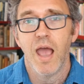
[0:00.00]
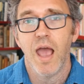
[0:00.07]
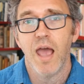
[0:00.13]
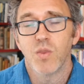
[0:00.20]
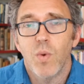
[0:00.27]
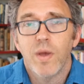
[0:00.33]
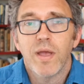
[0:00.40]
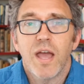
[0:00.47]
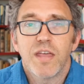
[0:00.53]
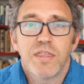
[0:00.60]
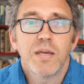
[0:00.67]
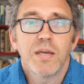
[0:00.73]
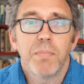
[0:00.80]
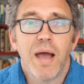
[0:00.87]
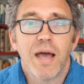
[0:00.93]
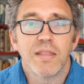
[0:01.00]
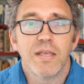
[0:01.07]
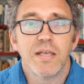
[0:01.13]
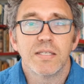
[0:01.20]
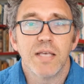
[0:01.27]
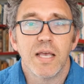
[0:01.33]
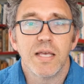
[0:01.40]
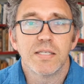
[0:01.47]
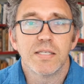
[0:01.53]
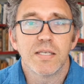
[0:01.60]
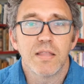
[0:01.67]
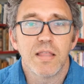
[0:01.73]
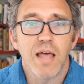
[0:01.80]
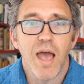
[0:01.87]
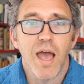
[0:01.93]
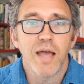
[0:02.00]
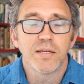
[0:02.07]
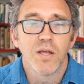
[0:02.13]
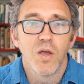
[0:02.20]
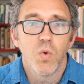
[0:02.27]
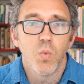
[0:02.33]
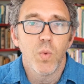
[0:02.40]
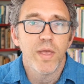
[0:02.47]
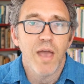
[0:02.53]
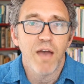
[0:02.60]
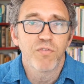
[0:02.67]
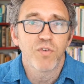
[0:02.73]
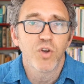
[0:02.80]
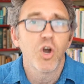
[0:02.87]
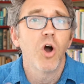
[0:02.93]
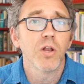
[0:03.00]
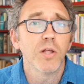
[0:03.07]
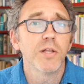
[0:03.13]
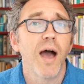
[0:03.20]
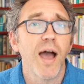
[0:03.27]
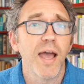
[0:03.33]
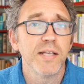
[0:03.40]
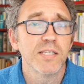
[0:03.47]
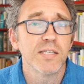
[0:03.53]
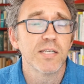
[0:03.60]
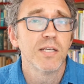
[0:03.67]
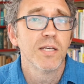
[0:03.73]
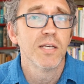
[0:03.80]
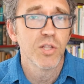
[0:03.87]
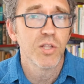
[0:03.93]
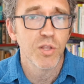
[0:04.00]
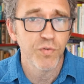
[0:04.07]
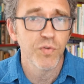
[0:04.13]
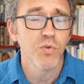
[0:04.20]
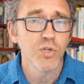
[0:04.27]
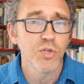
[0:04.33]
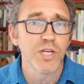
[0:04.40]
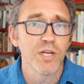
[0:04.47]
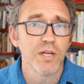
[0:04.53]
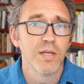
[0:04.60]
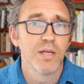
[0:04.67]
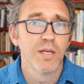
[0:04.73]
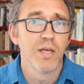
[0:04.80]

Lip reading: And the way I think about this is that we have colonized the future.